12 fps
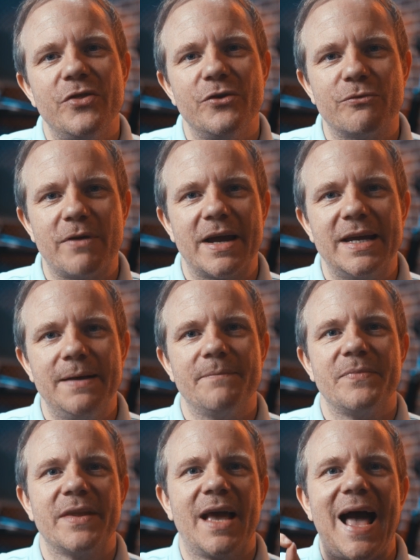the rate,
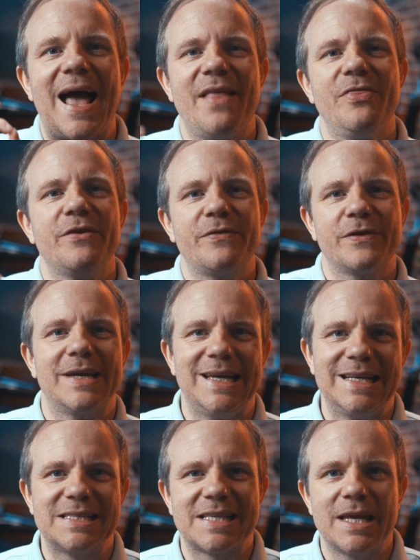and the
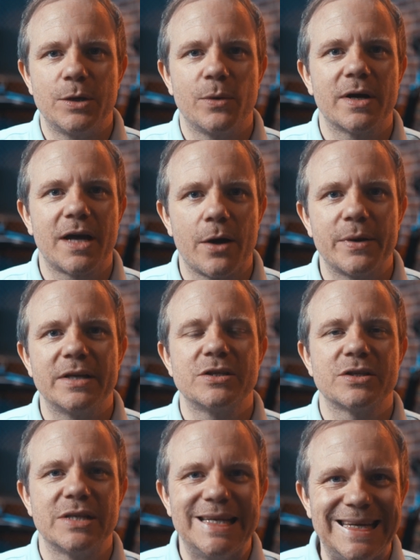fees that you are going
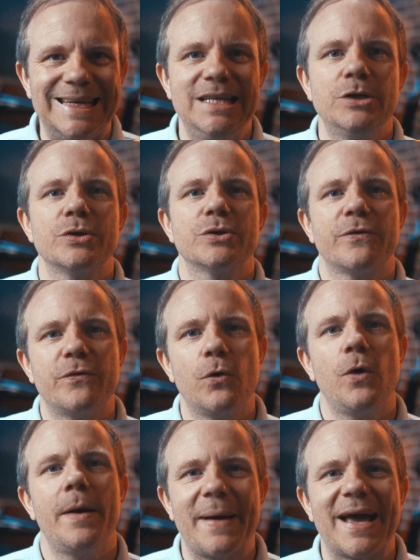to need
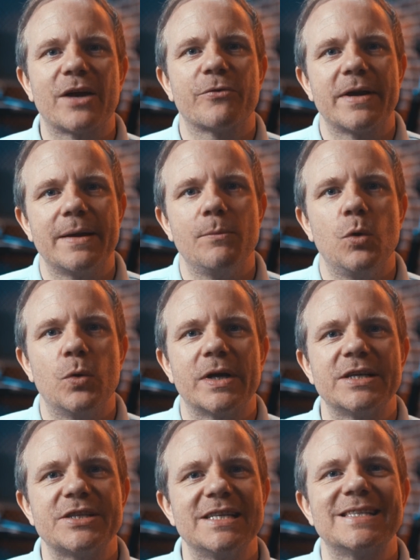for a bad credit
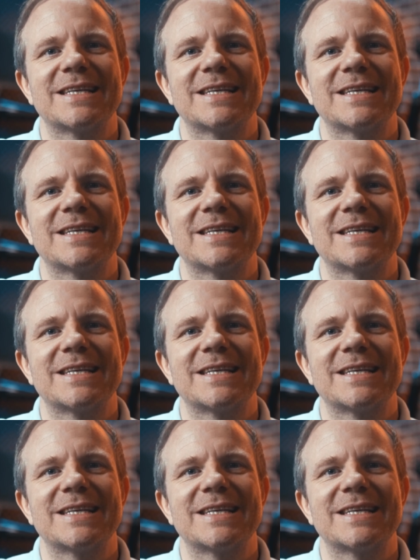mortgage is